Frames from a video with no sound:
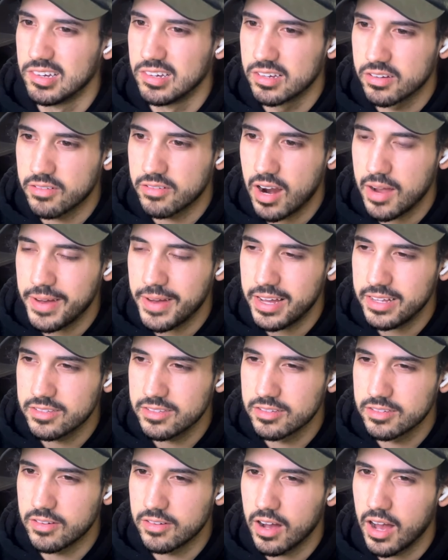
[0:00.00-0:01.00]
grab
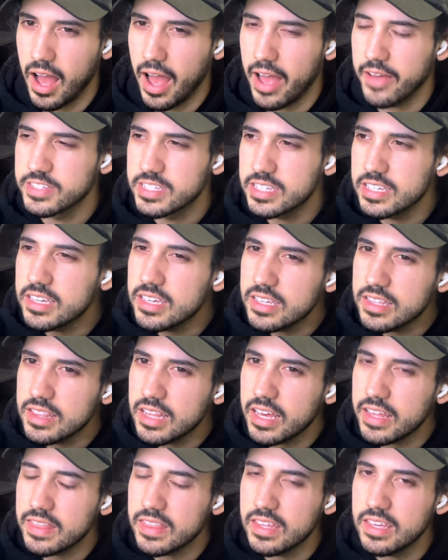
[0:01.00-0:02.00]
onto. I've seen
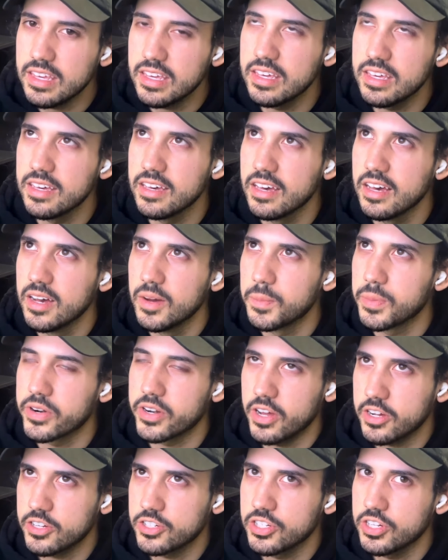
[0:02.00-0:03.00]
that the
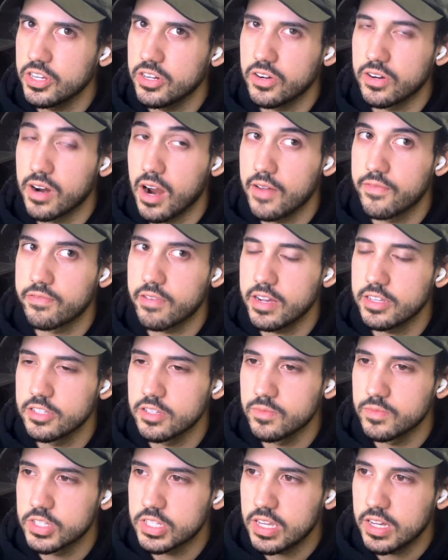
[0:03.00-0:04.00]
production, or I've read
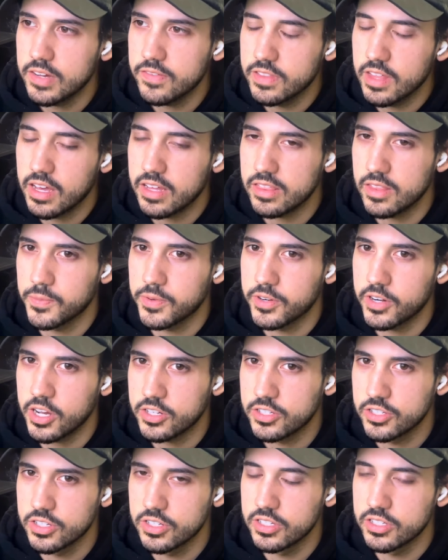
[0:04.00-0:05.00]
some stuff that the
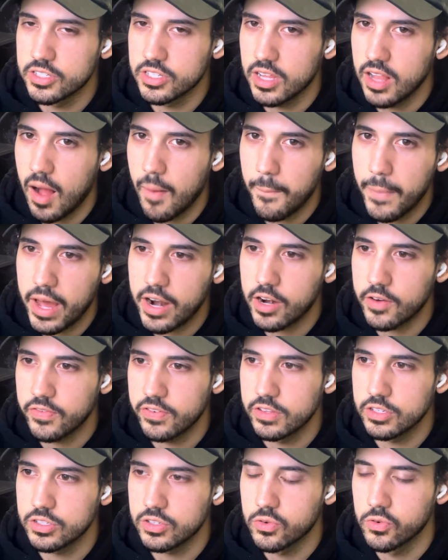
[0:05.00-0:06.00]
production is a lot better
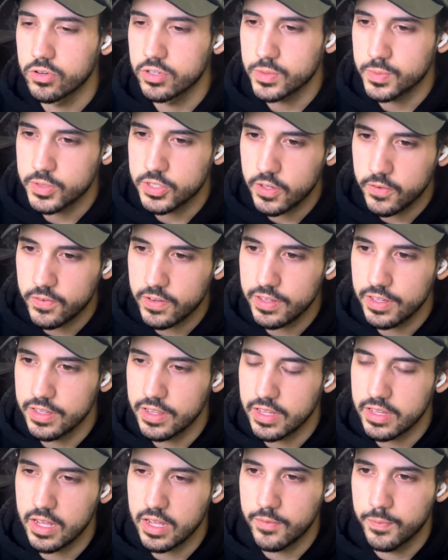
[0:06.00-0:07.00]
for this core specifically.
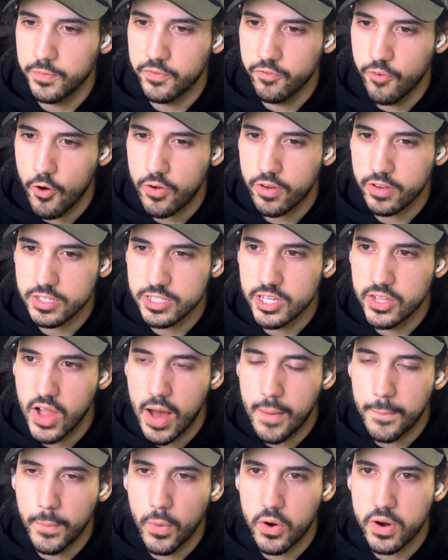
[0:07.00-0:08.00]
They did focus a
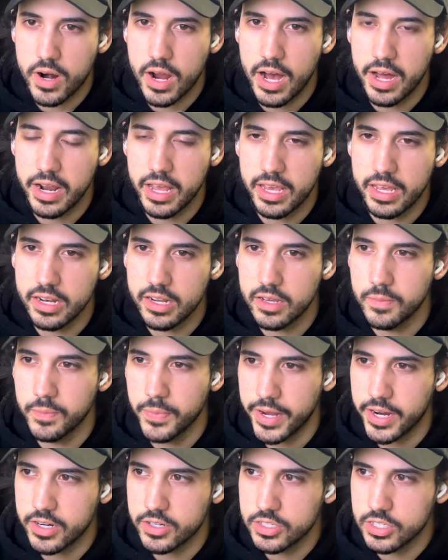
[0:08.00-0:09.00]
lot more on it in
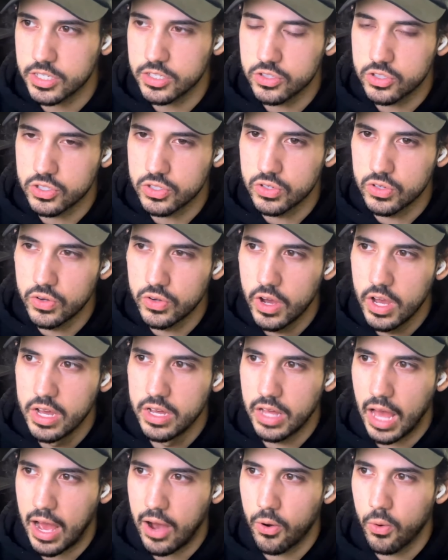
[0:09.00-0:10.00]
comparison to
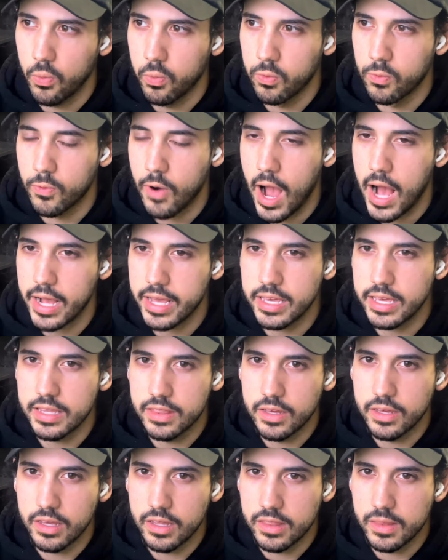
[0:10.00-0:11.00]
how rocky
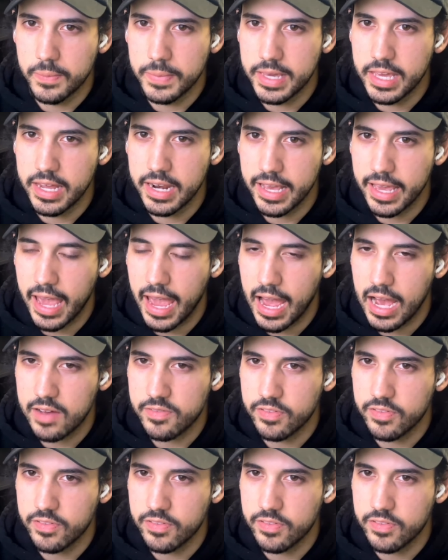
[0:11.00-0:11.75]
the beginning half